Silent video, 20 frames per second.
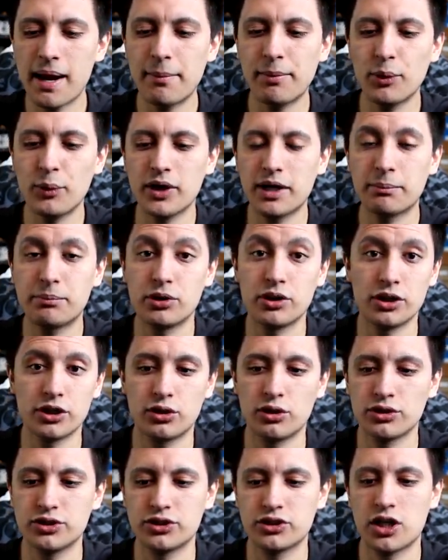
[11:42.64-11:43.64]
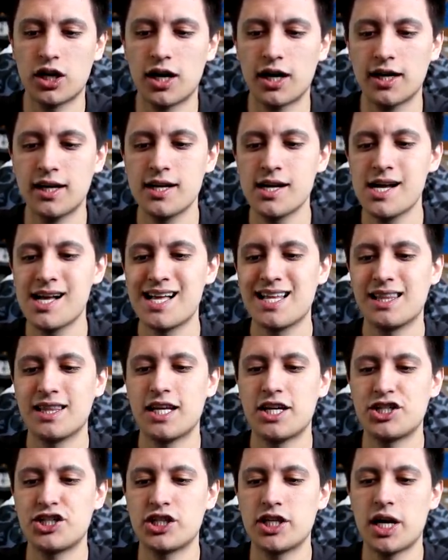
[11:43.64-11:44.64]
Maybe we can pull a Gold Star
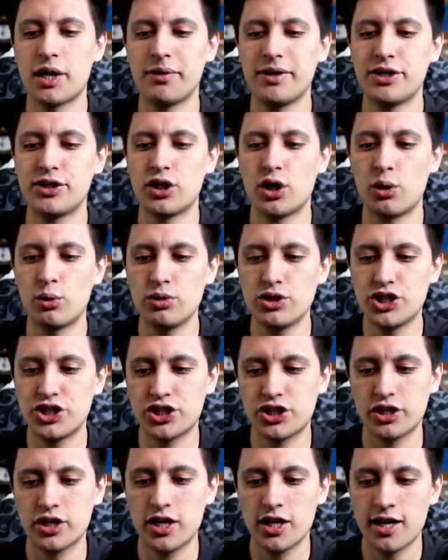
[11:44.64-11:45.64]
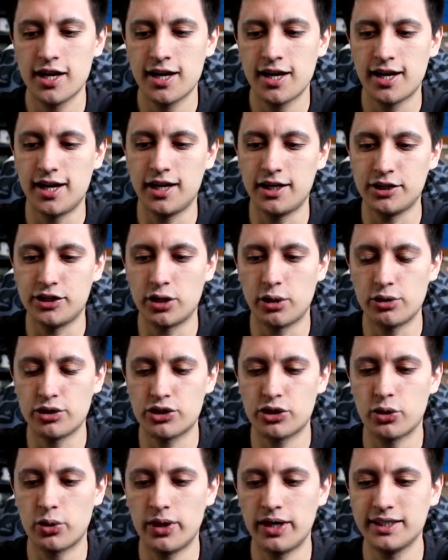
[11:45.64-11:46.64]
Legendary Doge. Uh,
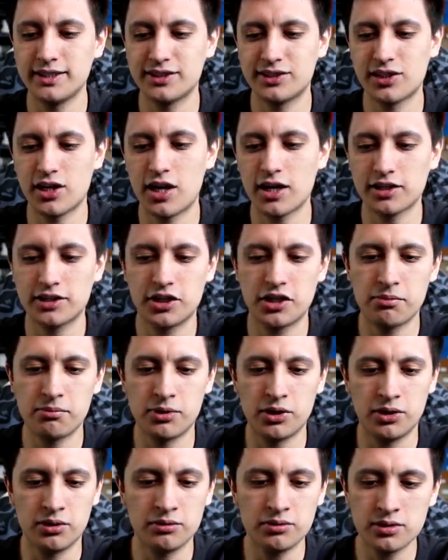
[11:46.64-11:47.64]
Doge coins stock to the moon.